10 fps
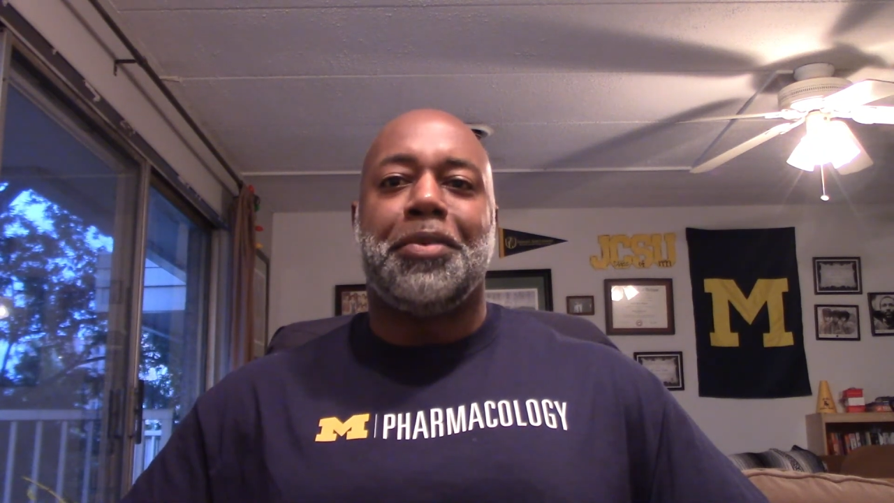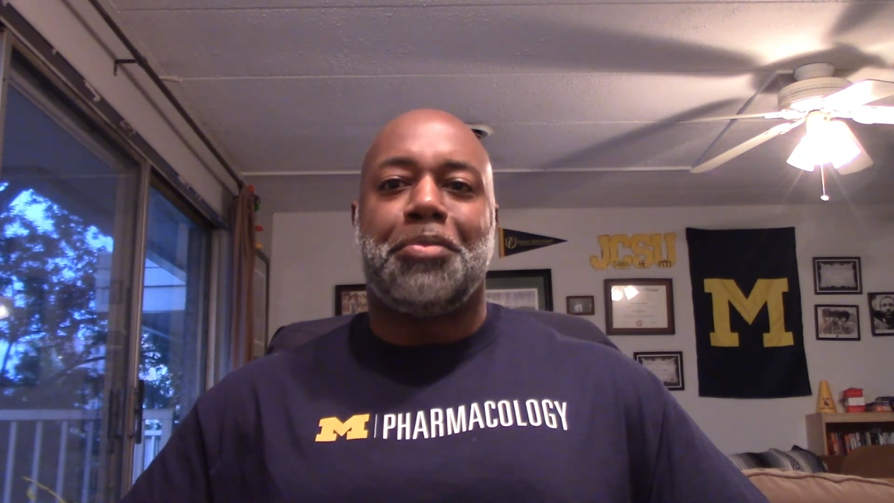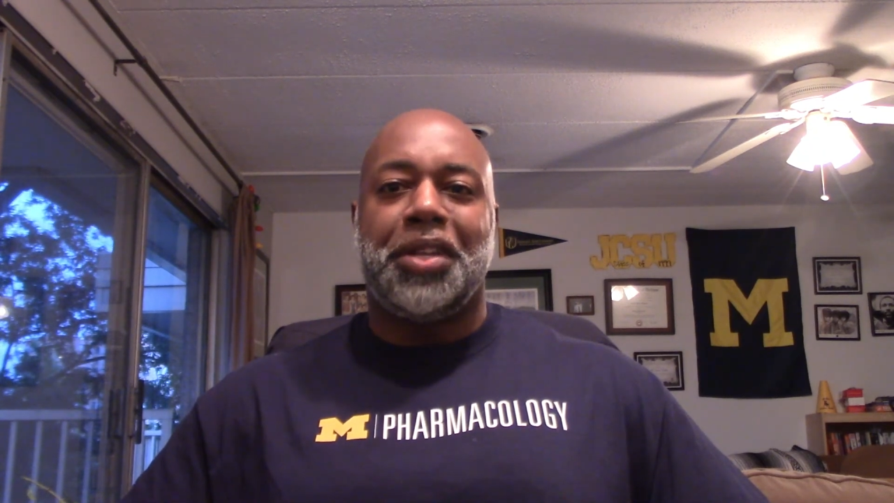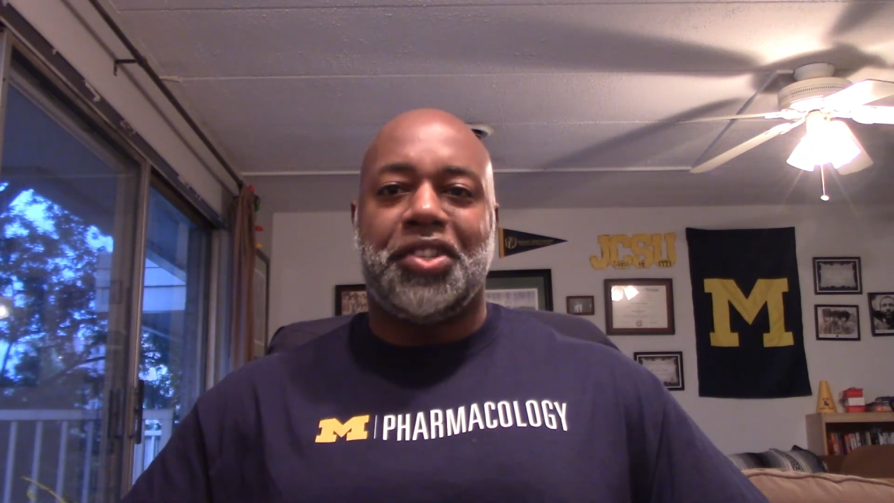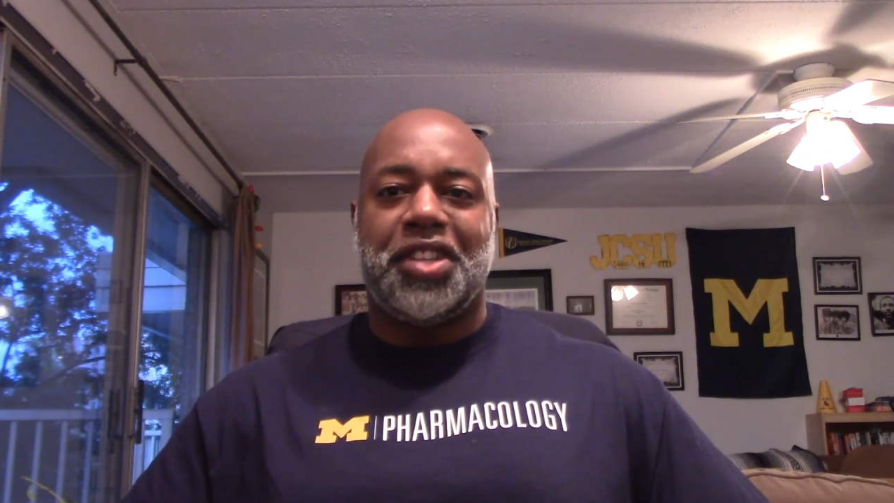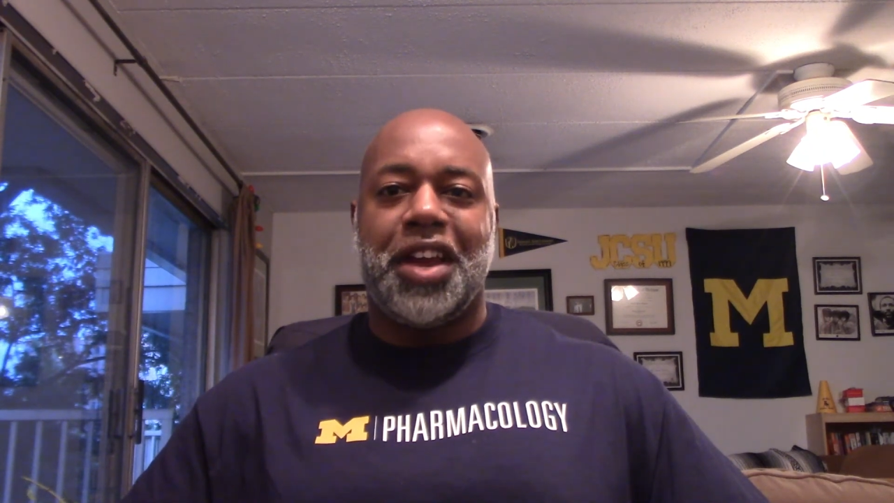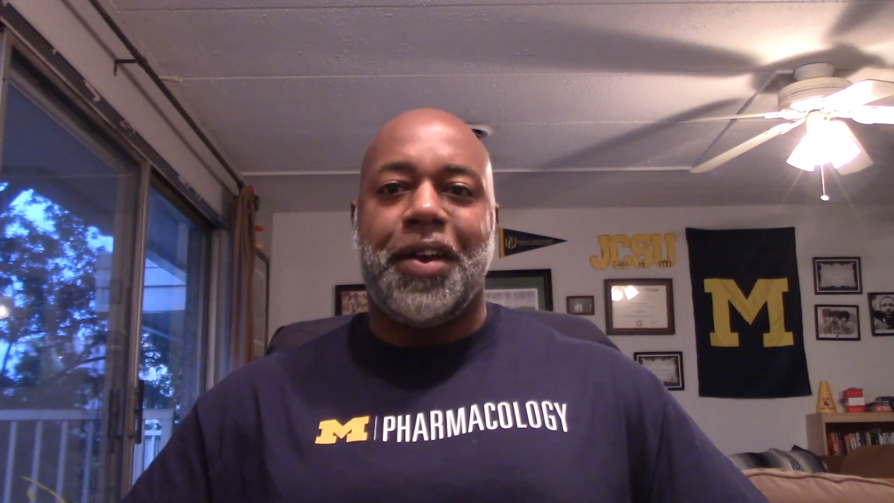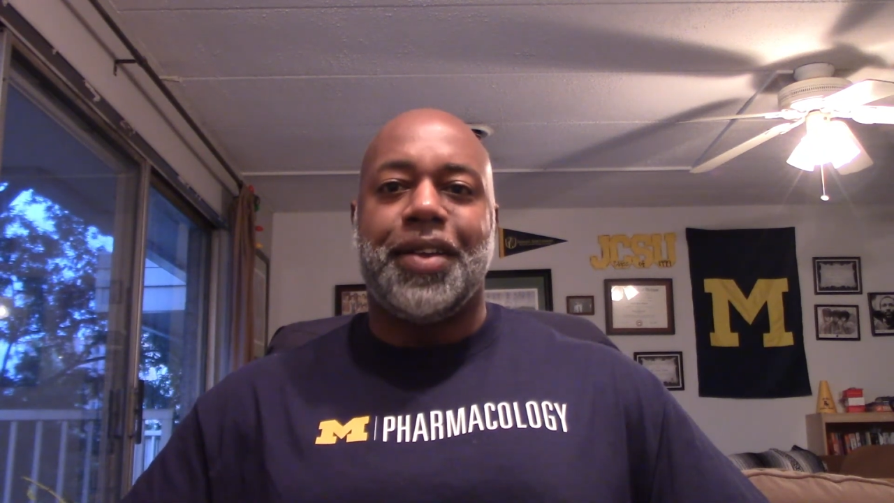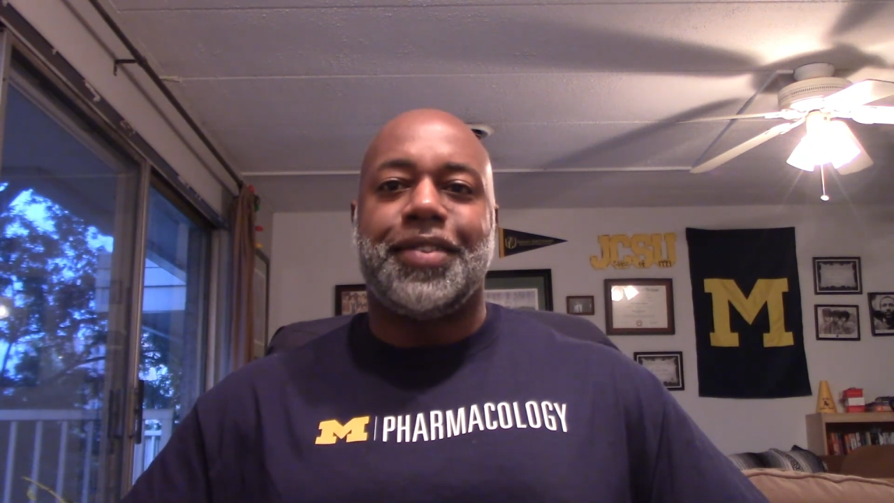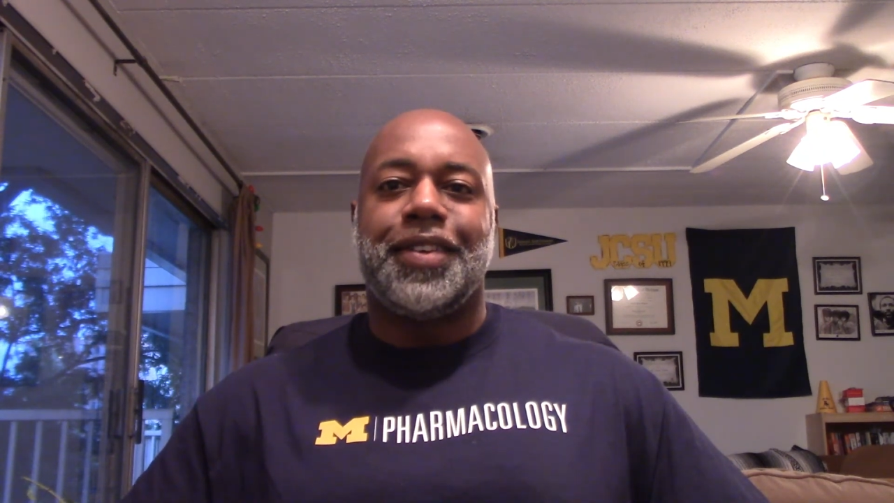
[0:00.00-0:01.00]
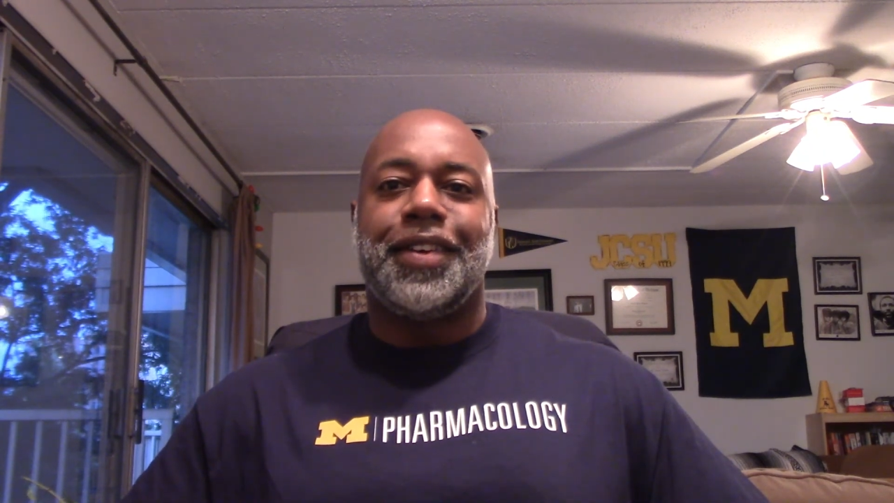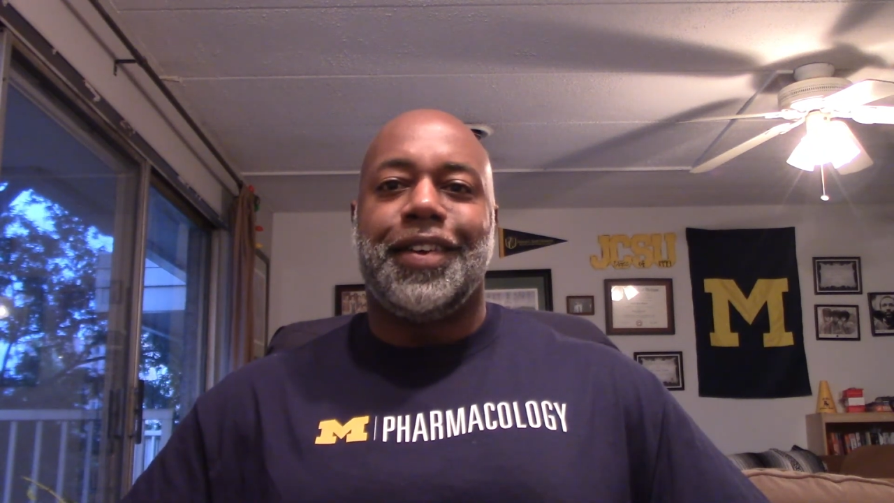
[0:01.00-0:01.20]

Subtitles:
please share it,